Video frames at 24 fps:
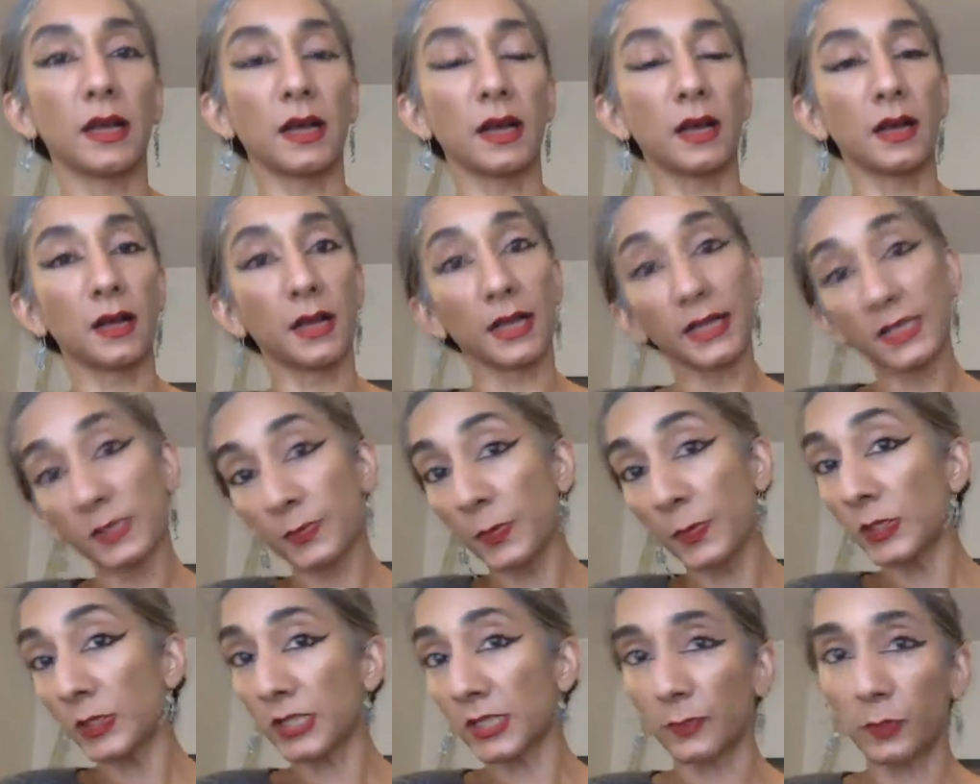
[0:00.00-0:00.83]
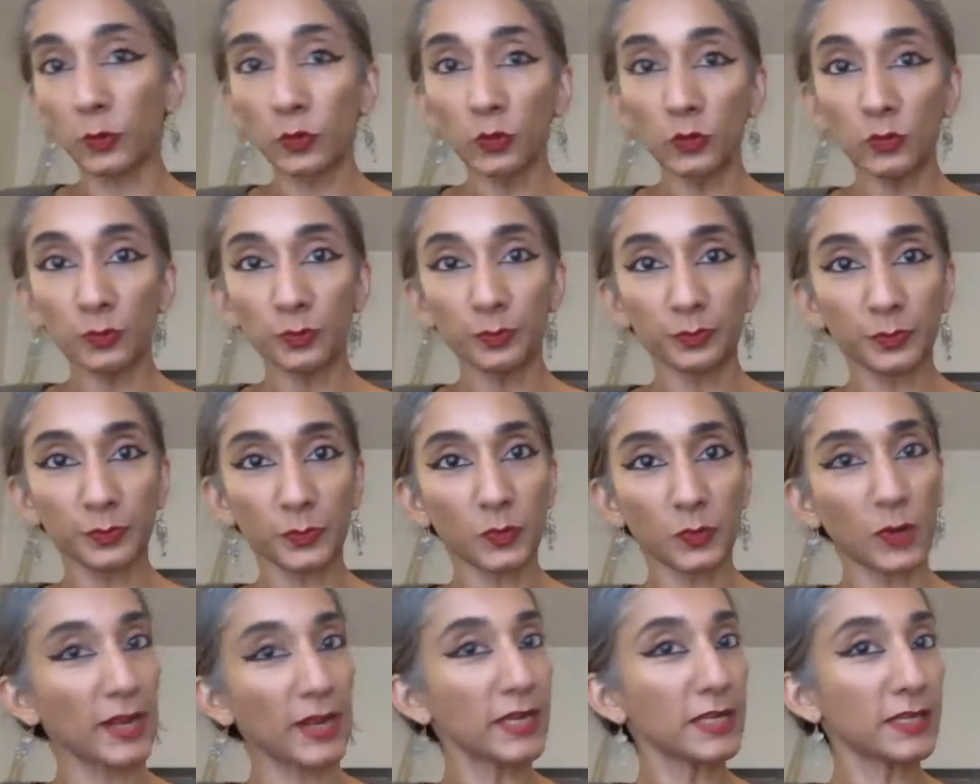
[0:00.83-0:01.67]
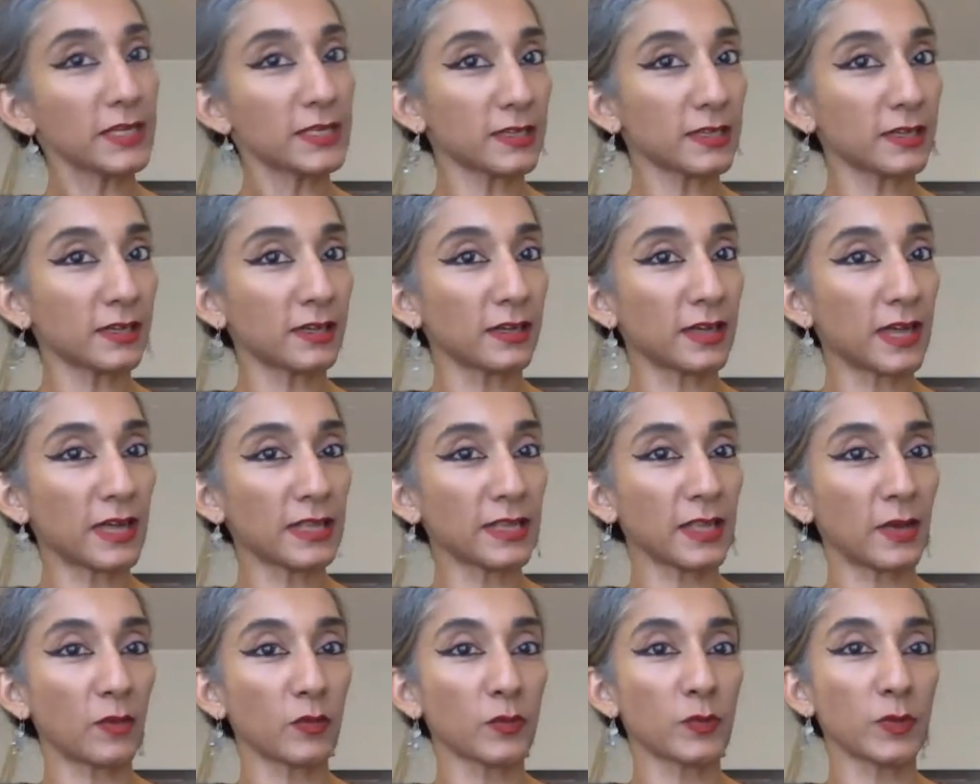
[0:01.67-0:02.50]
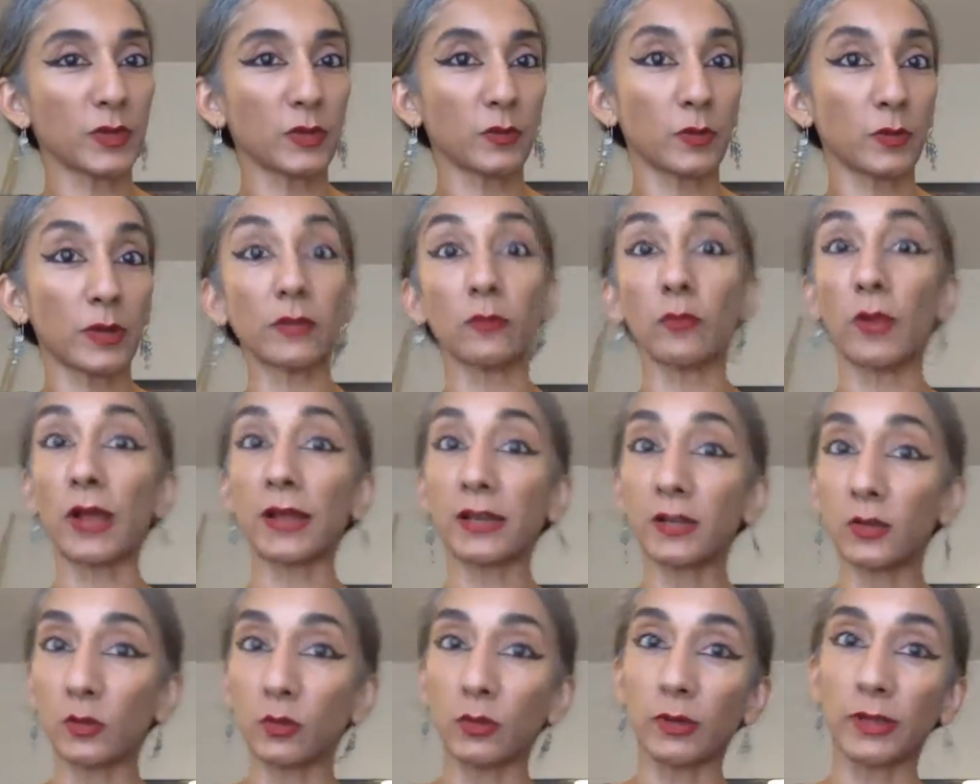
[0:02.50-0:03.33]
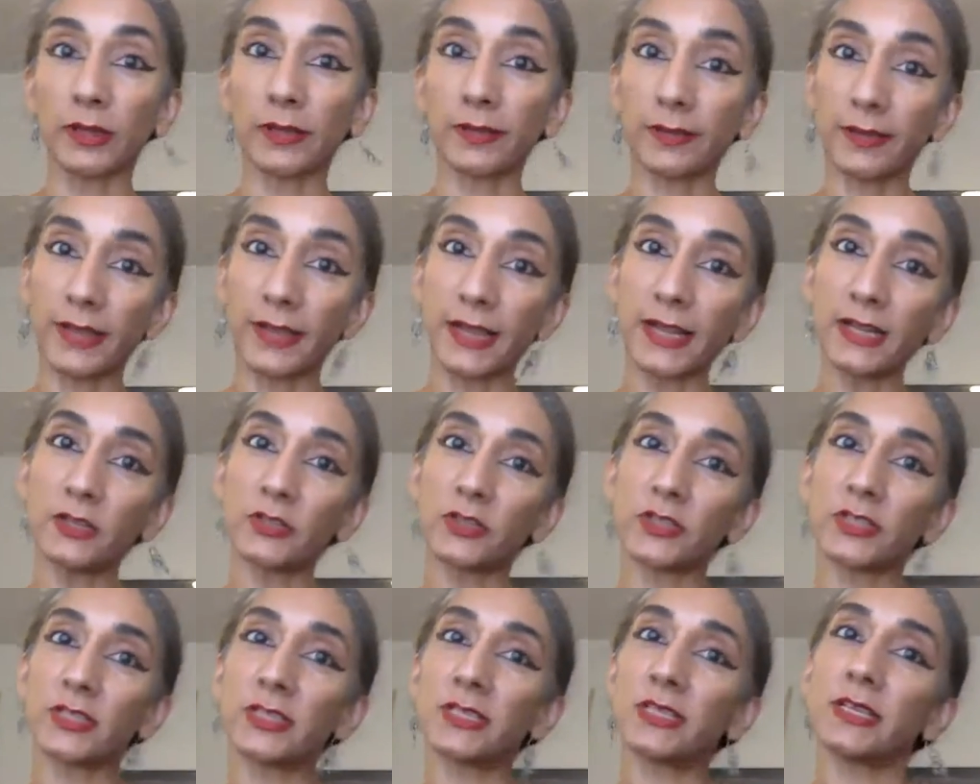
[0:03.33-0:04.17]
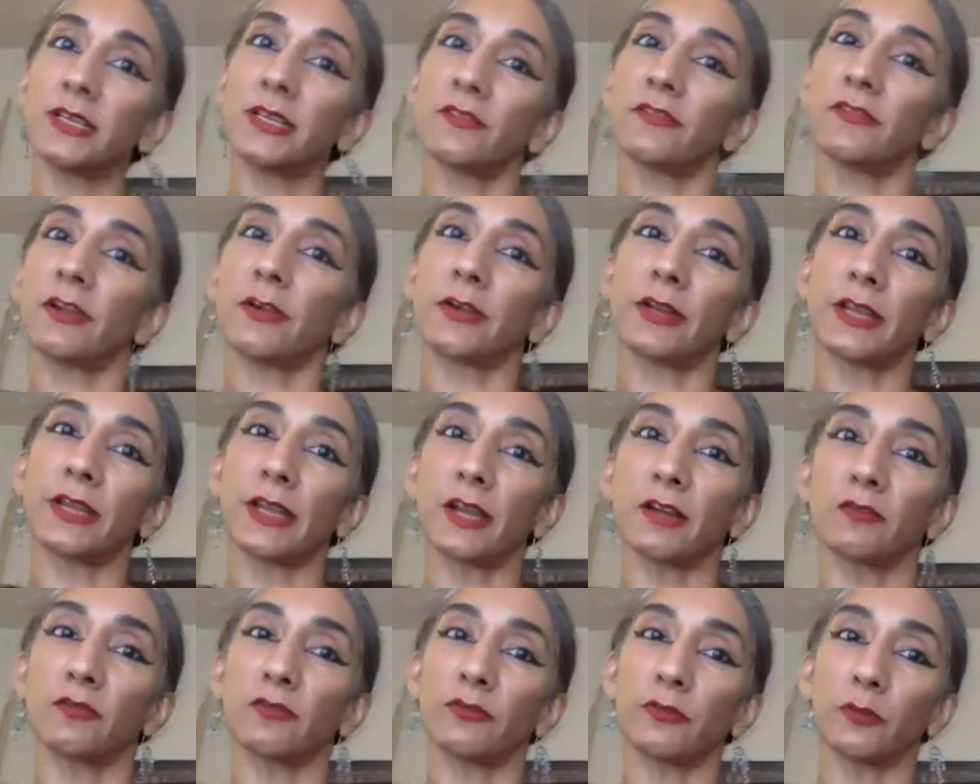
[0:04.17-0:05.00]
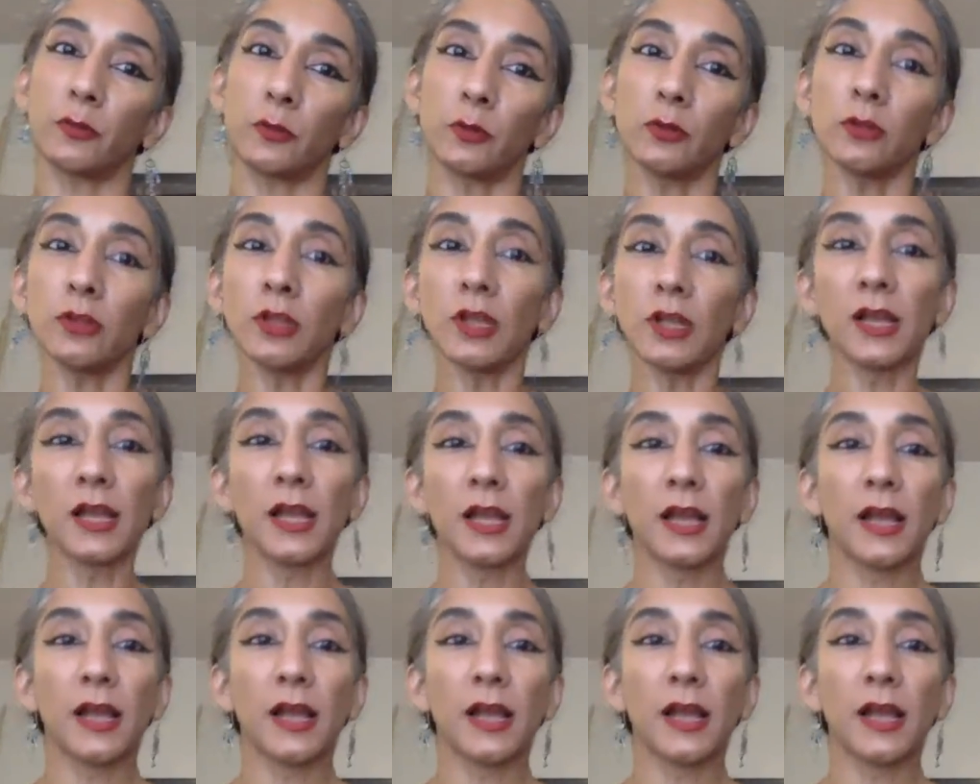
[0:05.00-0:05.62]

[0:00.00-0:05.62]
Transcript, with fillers: Uh, it's possible, right? Uh, and that would be quite radical, I think, to see a very young fool.